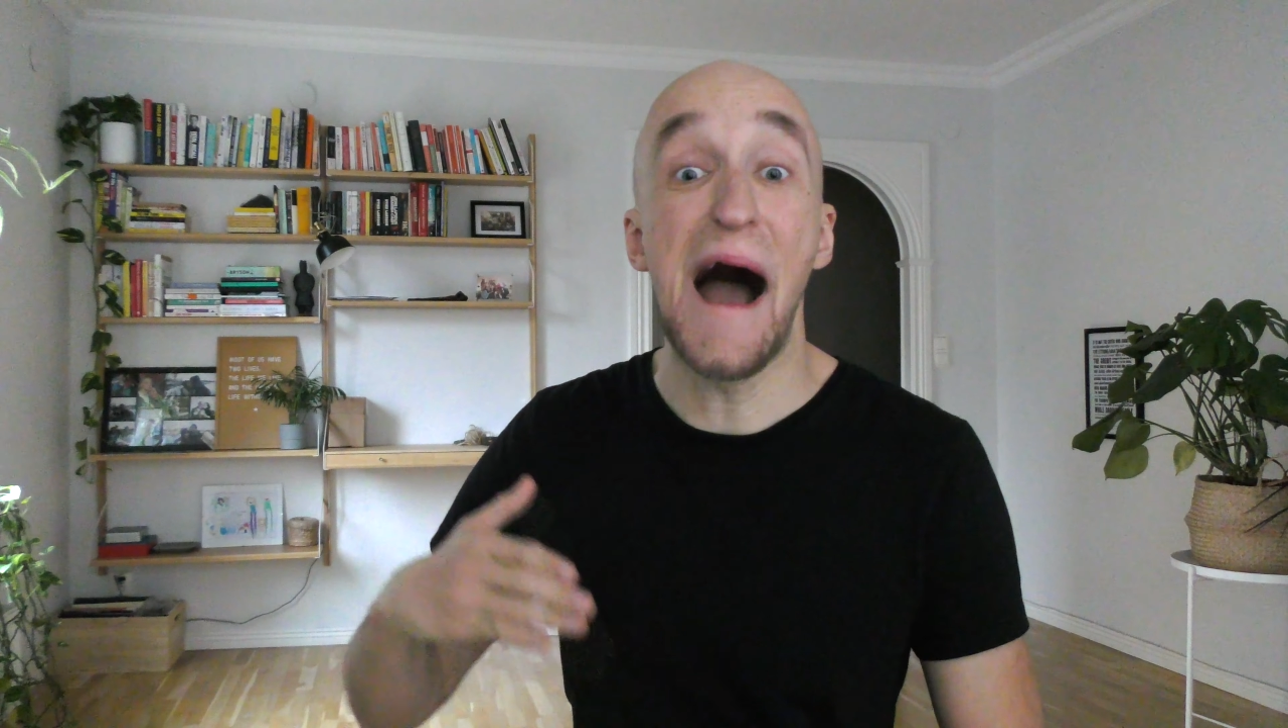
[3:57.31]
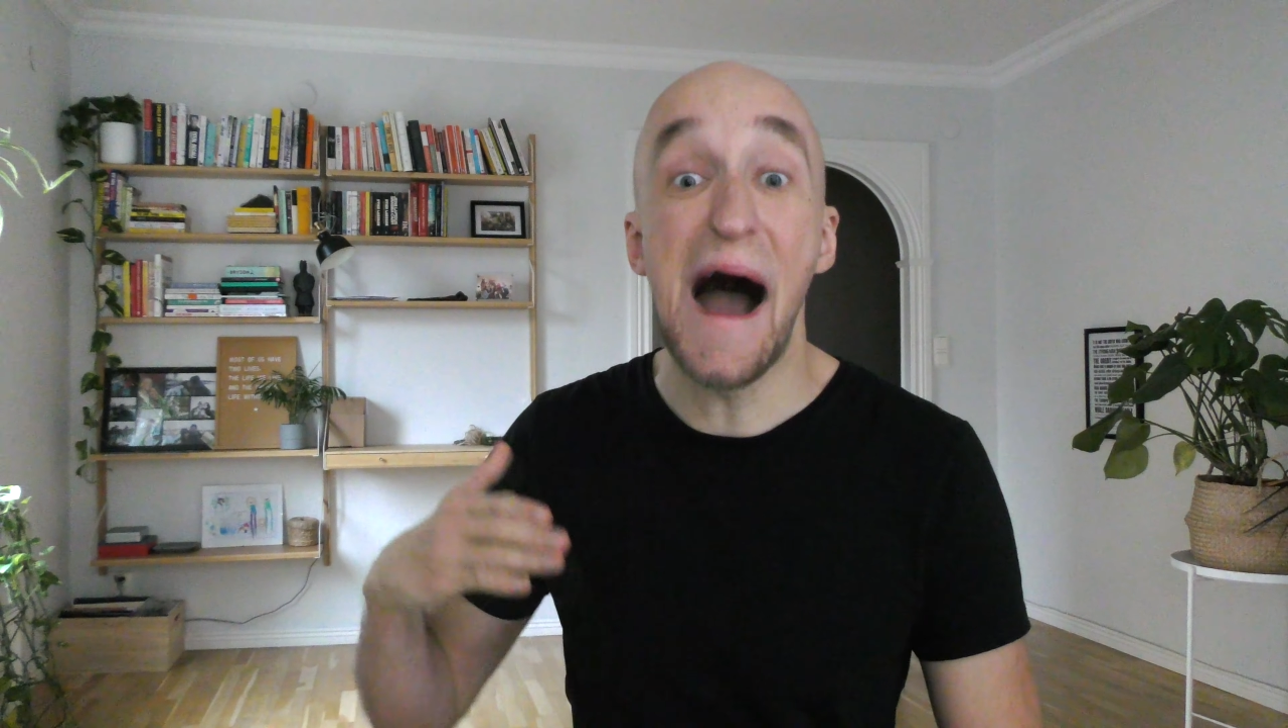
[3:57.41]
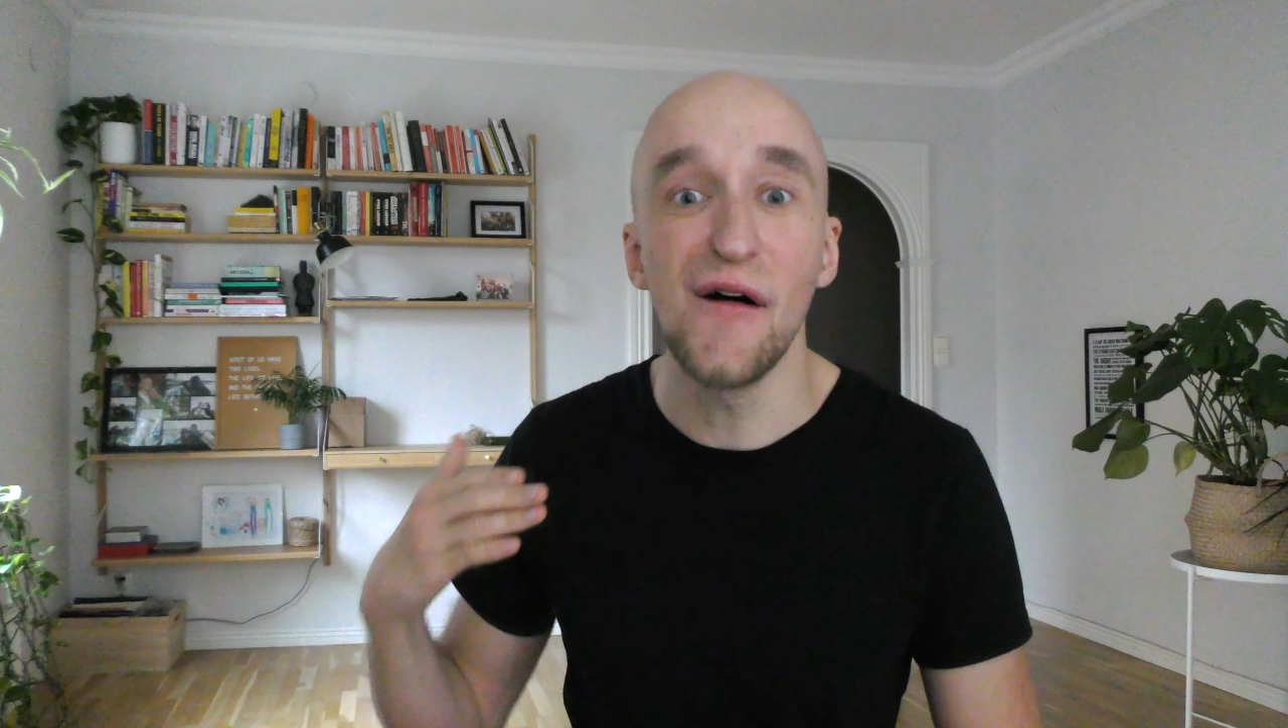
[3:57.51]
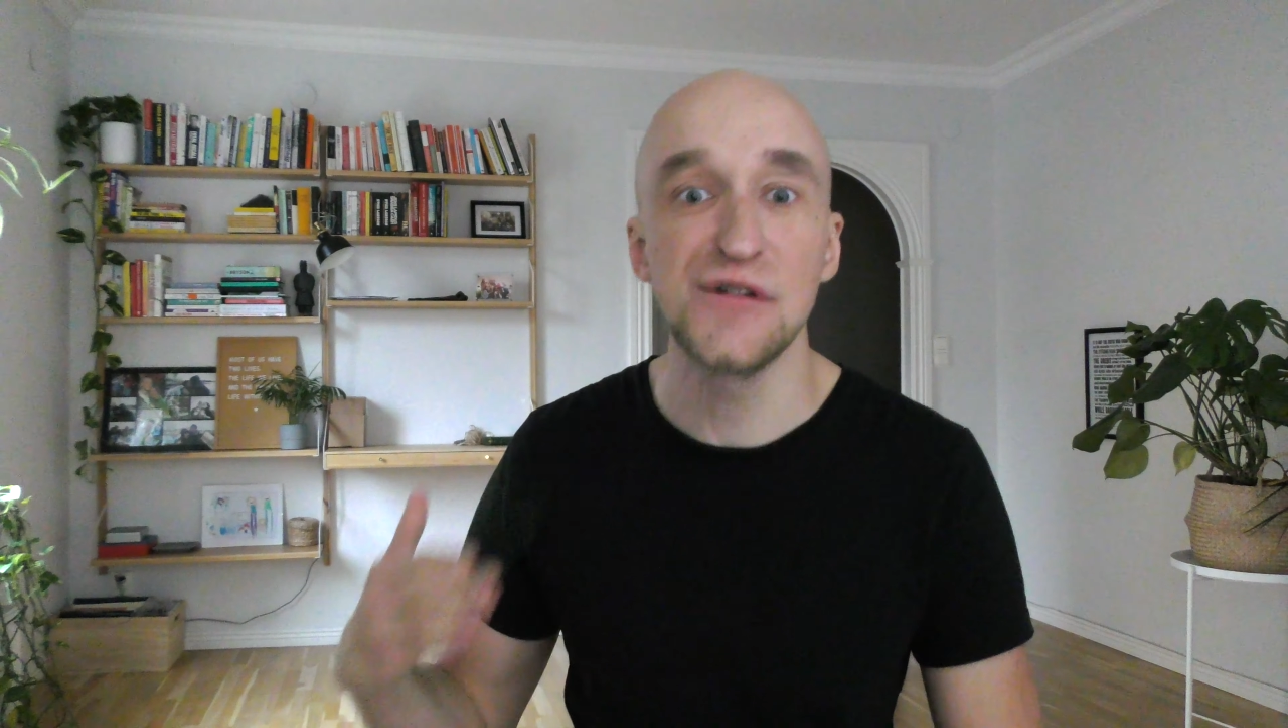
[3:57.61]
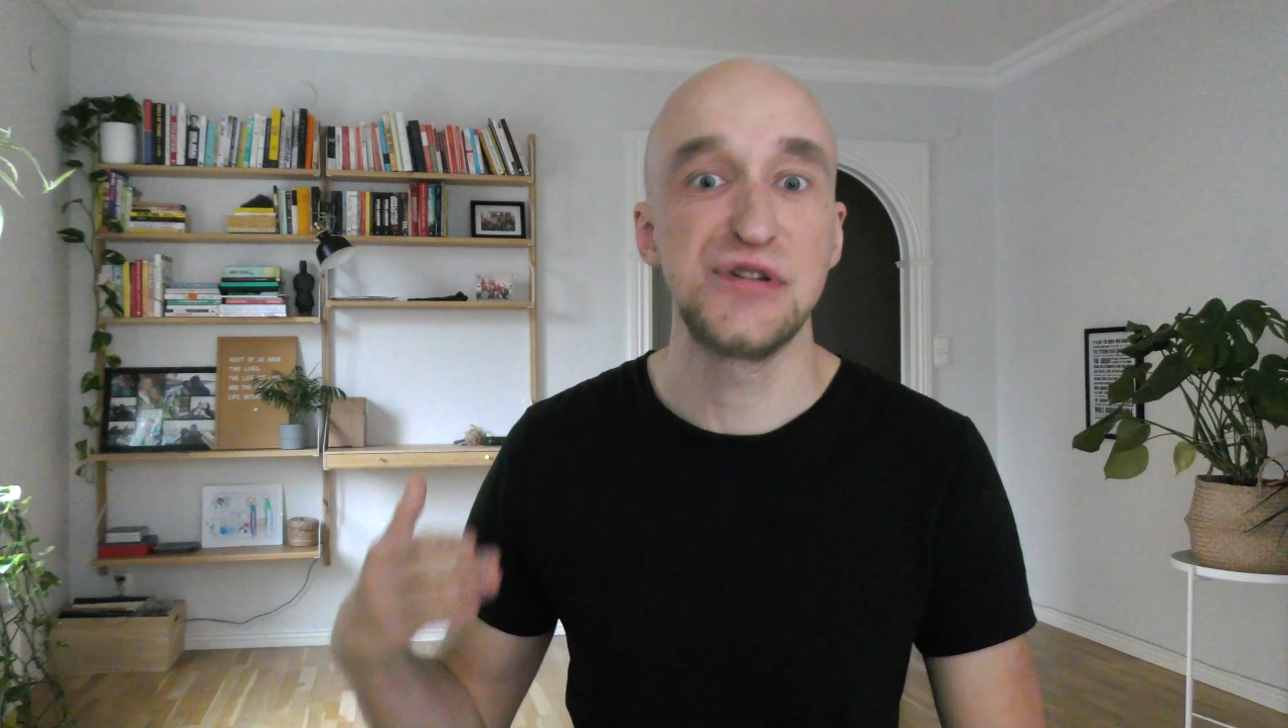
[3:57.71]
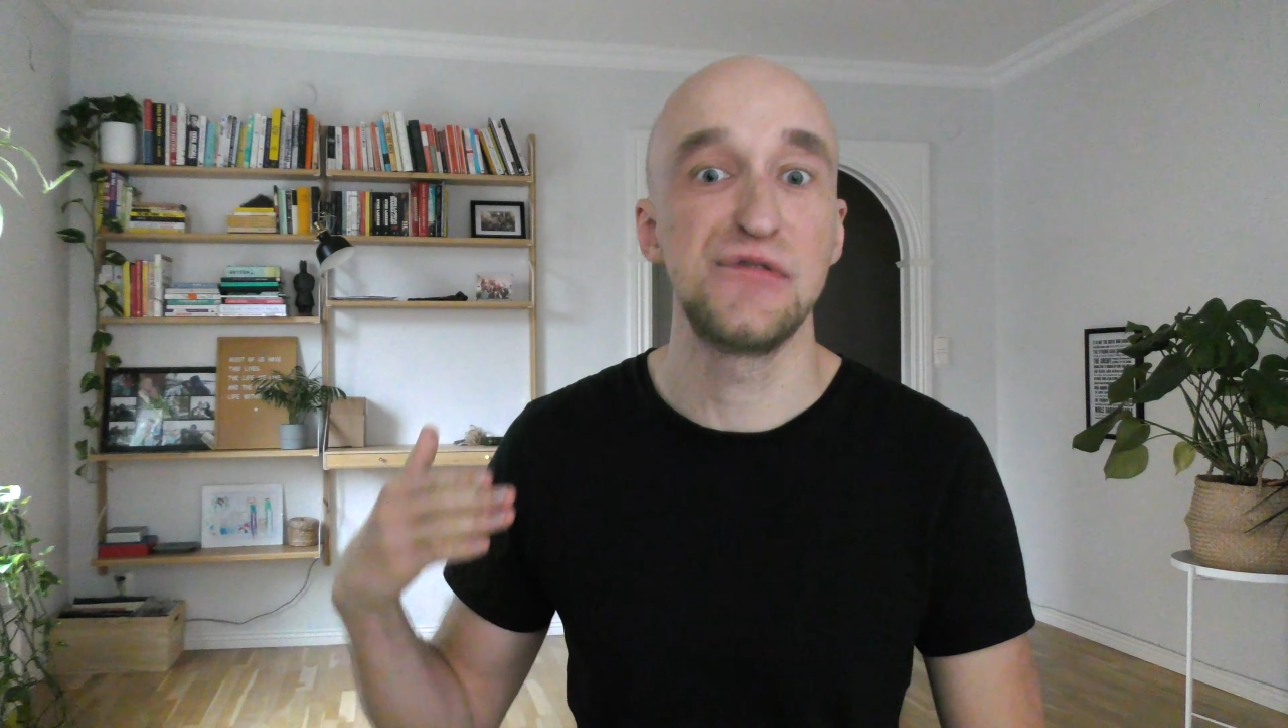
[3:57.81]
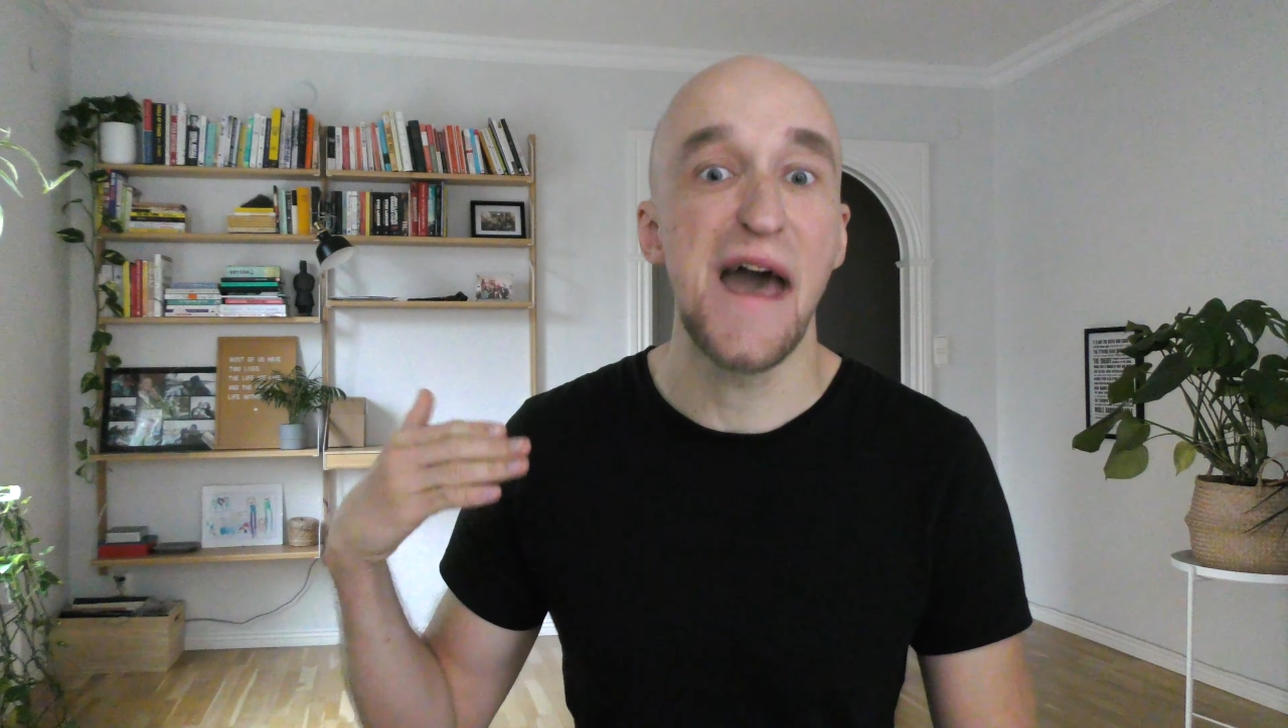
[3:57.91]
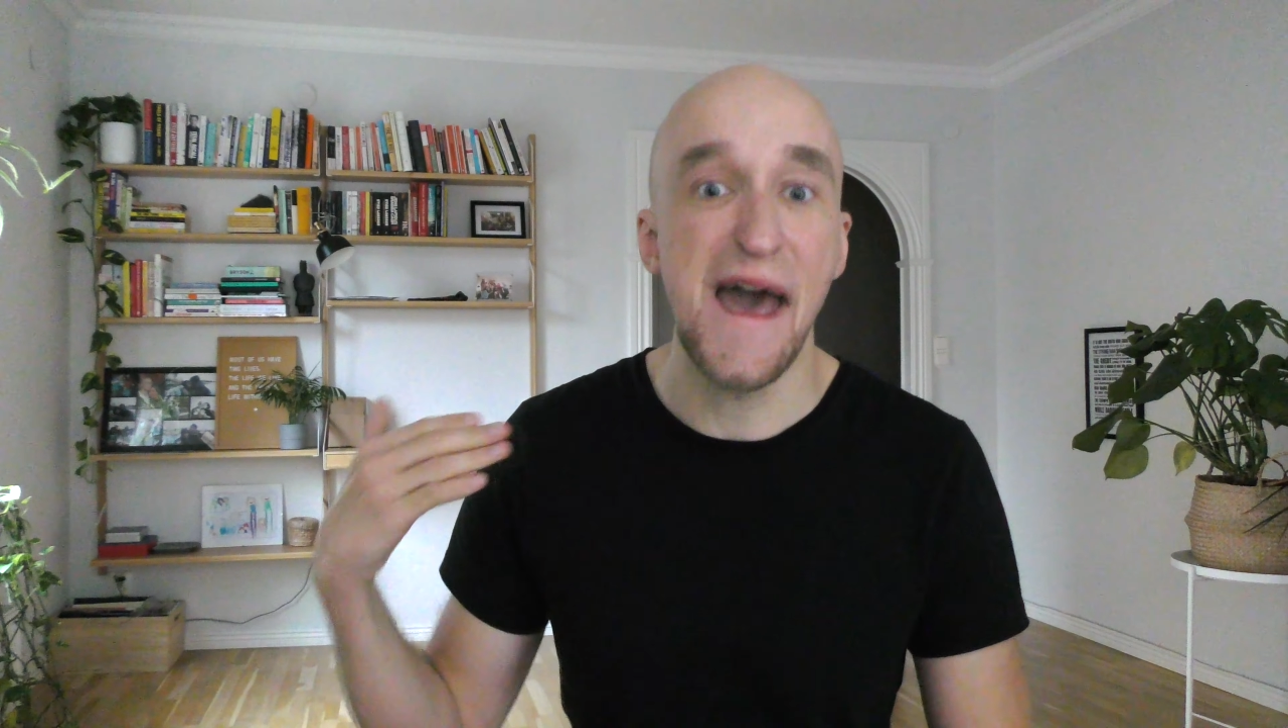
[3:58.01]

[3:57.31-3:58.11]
how to